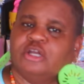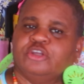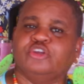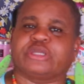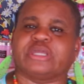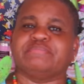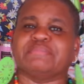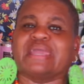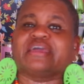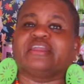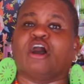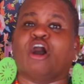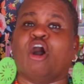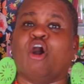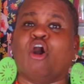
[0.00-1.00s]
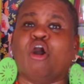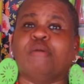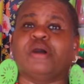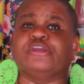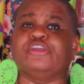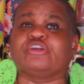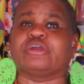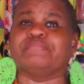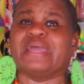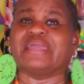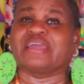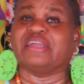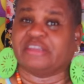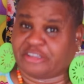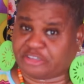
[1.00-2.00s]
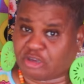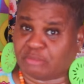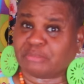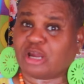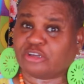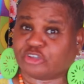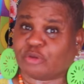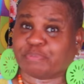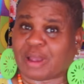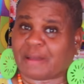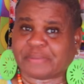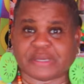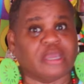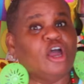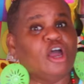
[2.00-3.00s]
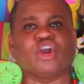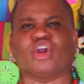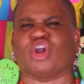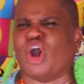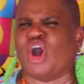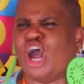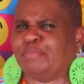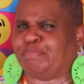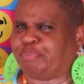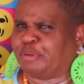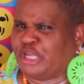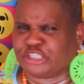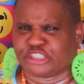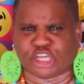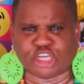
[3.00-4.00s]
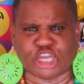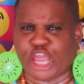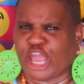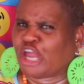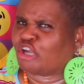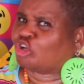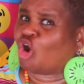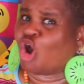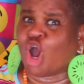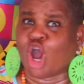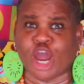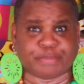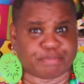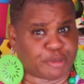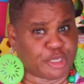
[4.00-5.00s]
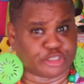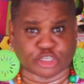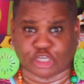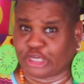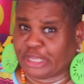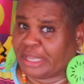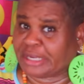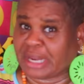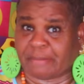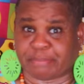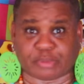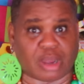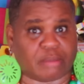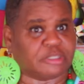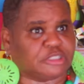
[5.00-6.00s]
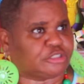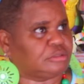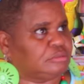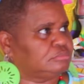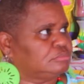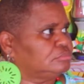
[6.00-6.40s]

You can make it a home or you can make it, it's commercial property. Good piece of land. Good piece of land, I promise you.